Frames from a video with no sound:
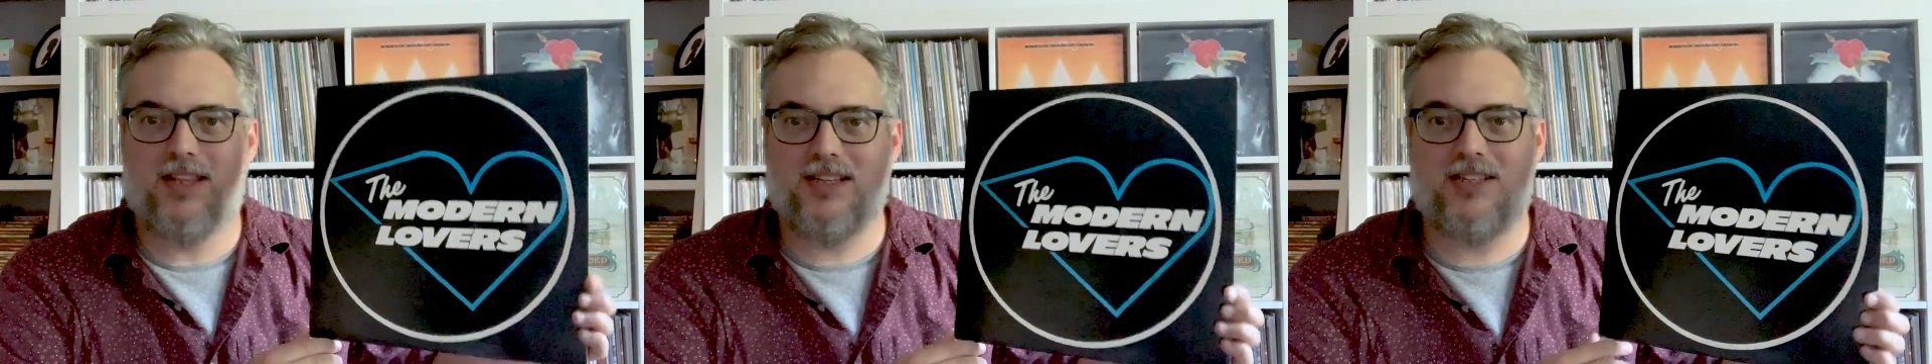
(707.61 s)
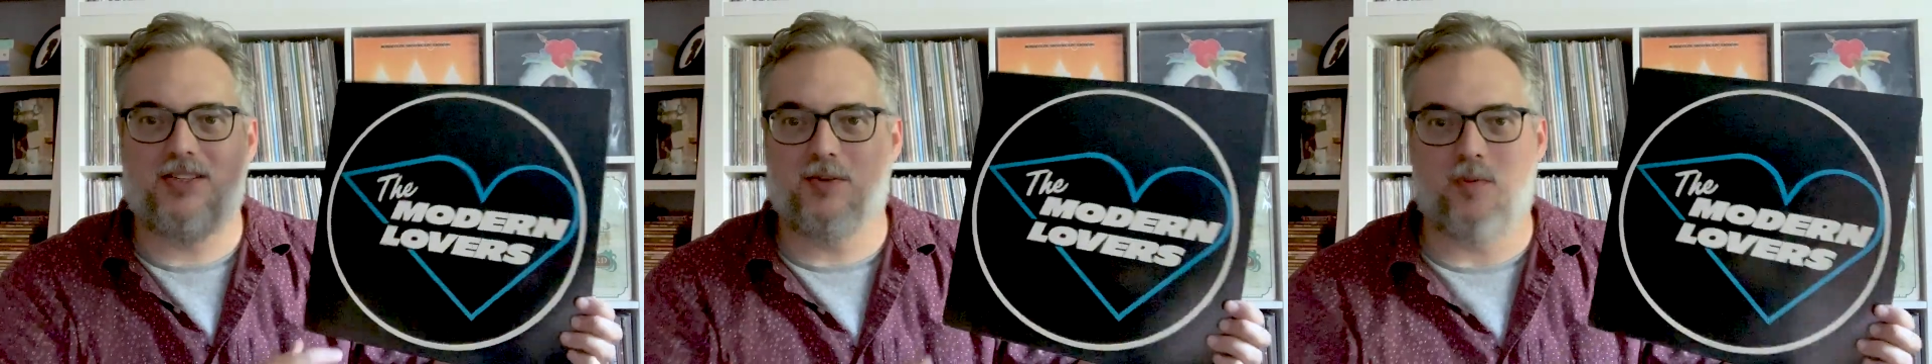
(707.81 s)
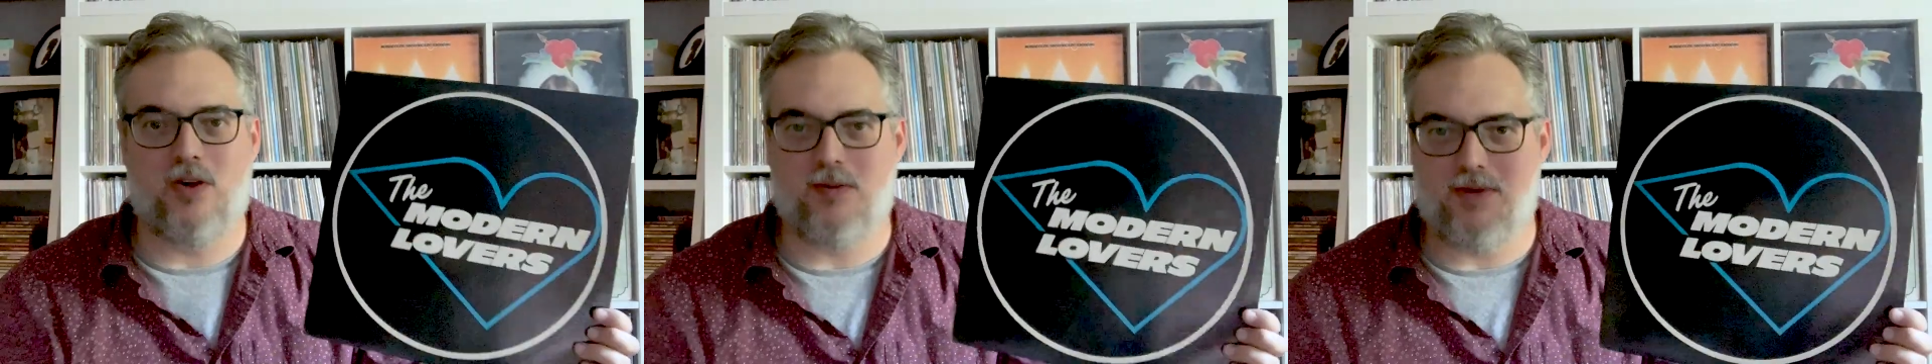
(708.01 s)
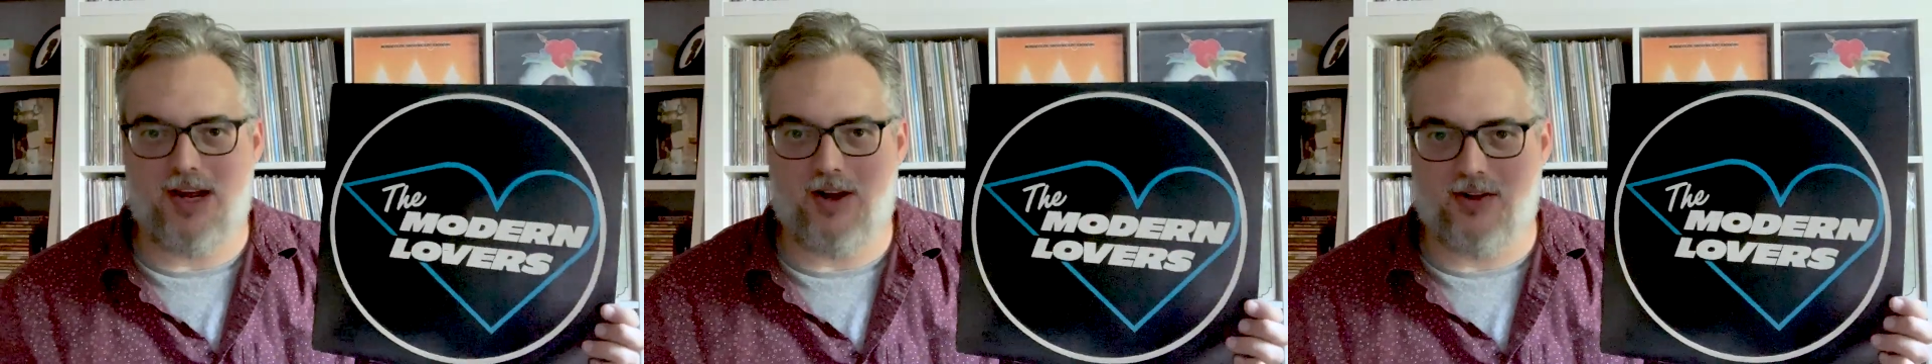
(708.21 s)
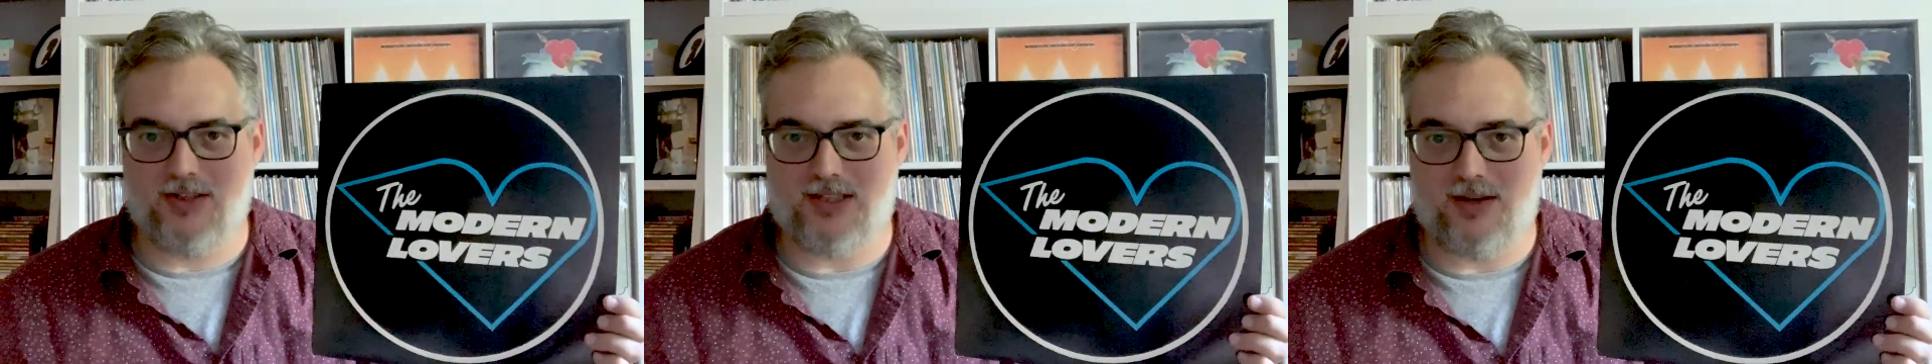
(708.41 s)
this is one of my
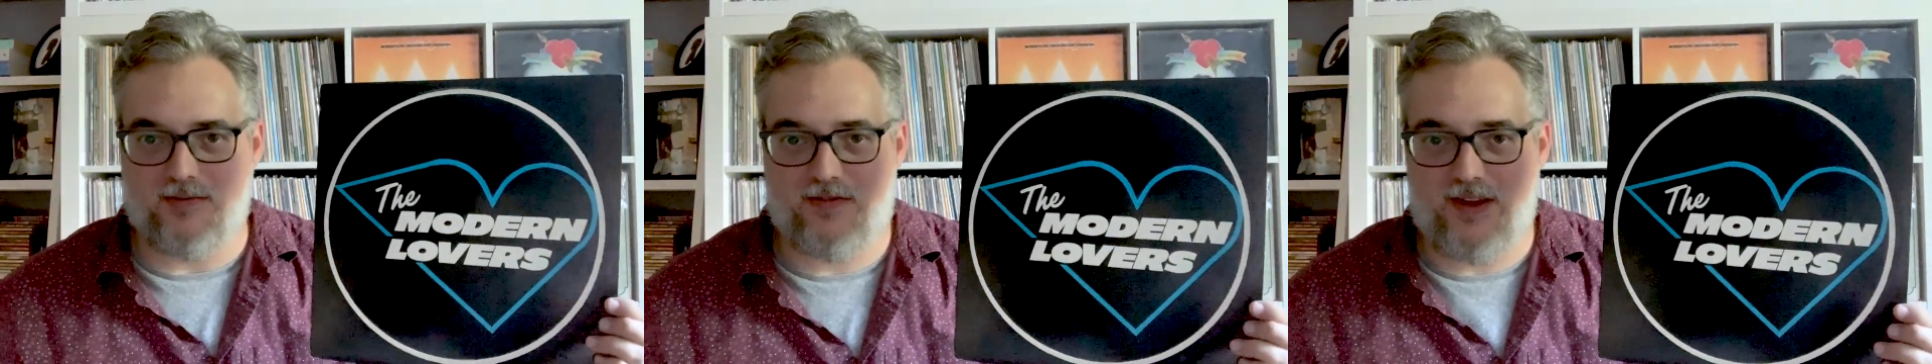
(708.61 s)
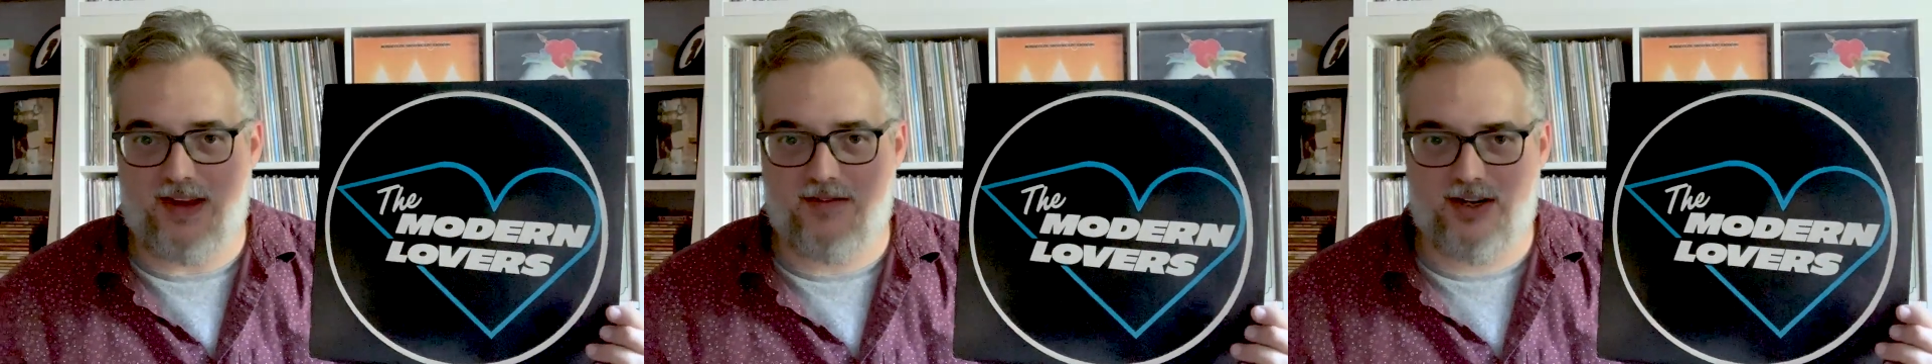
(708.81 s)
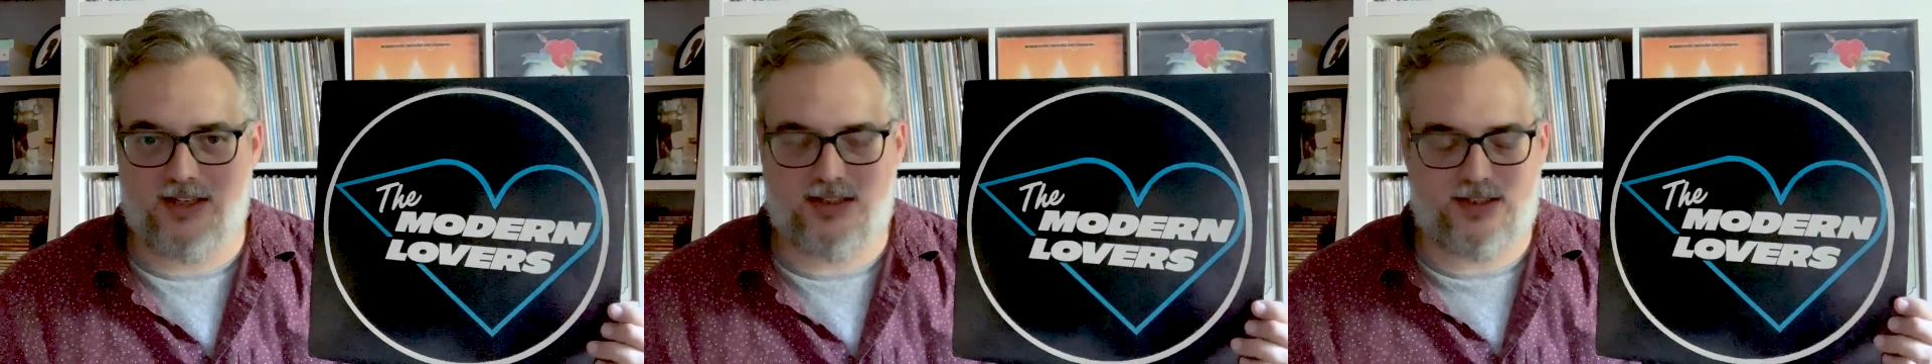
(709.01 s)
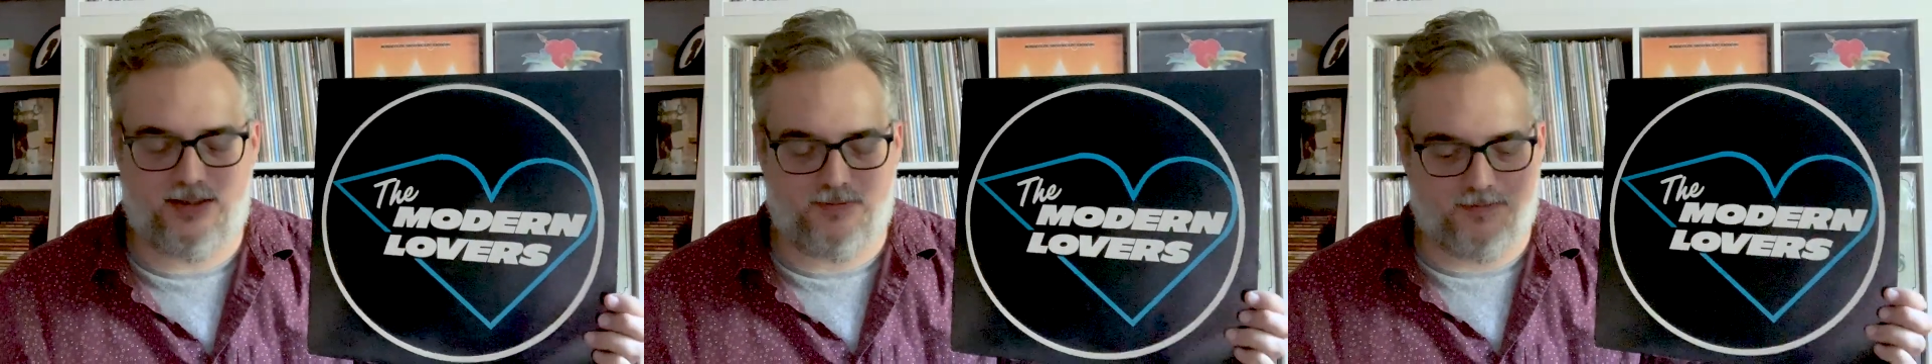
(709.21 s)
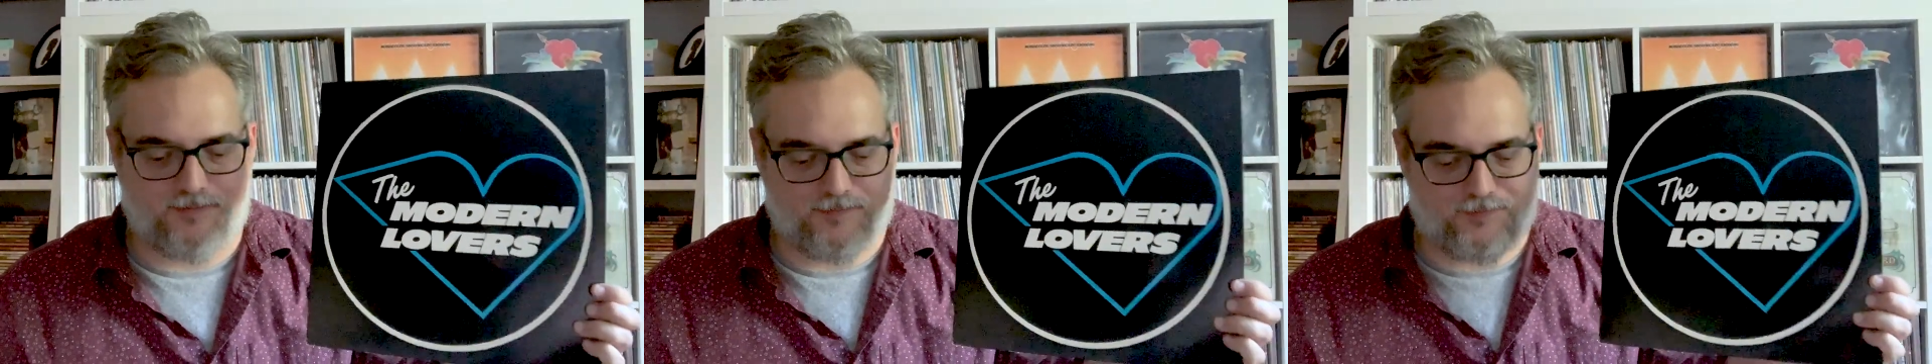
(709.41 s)
all-time favorites.